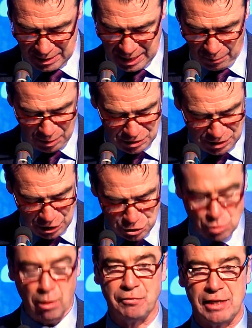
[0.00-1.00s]
at which the
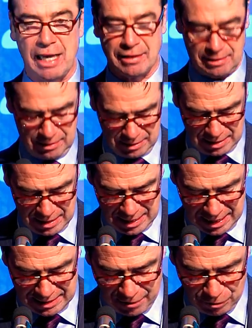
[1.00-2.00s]
issue of debt
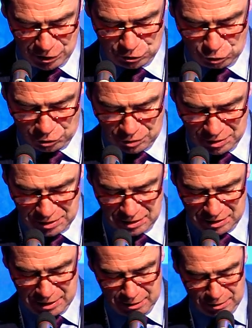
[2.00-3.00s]
and debt restructuring is
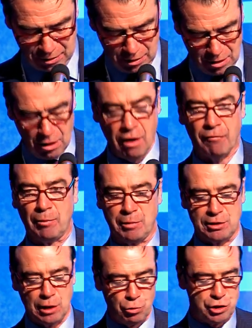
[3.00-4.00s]
considered from the
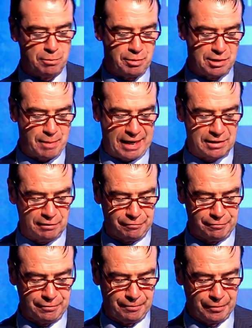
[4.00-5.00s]
social
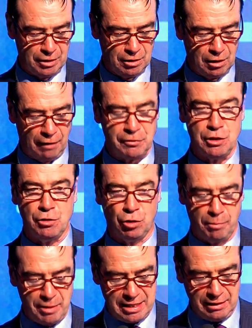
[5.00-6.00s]
perspective of the
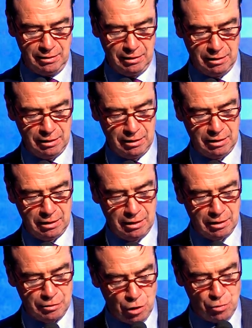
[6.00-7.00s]
European
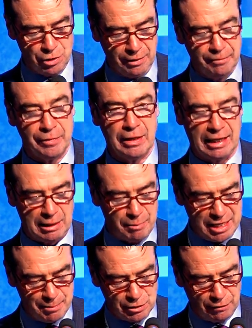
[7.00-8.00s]
Union and the
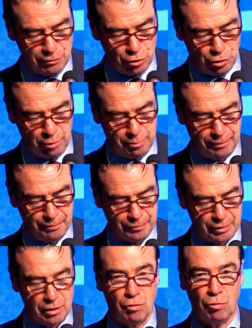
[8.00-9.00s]
peoples of Europe,
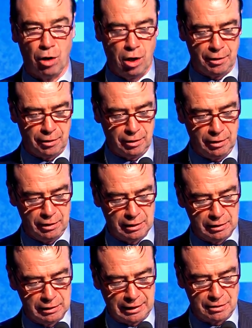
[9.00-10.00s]
rather
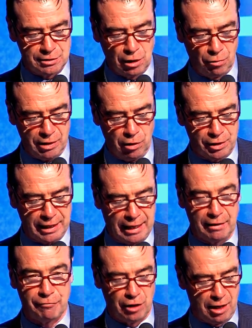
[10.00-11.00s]
than solely looking at it
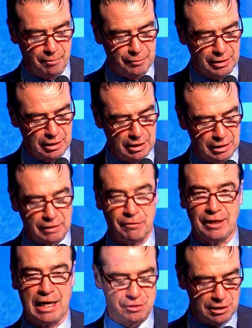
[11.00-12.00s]
from the
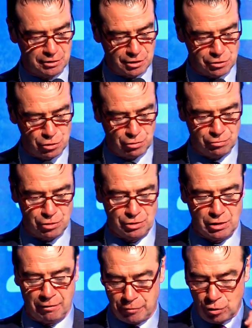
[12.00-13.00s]
financial institutions
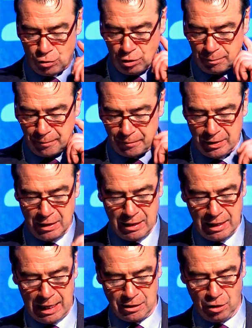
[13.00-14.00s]
of Europe
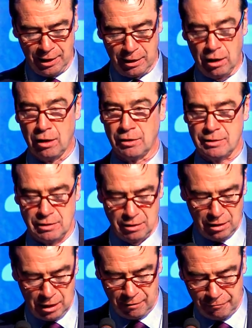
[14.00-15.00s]
and the ideologues
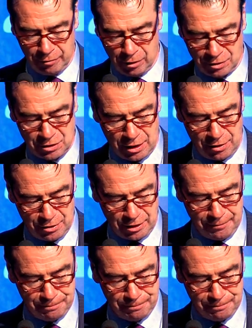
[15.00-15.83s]
of austerity.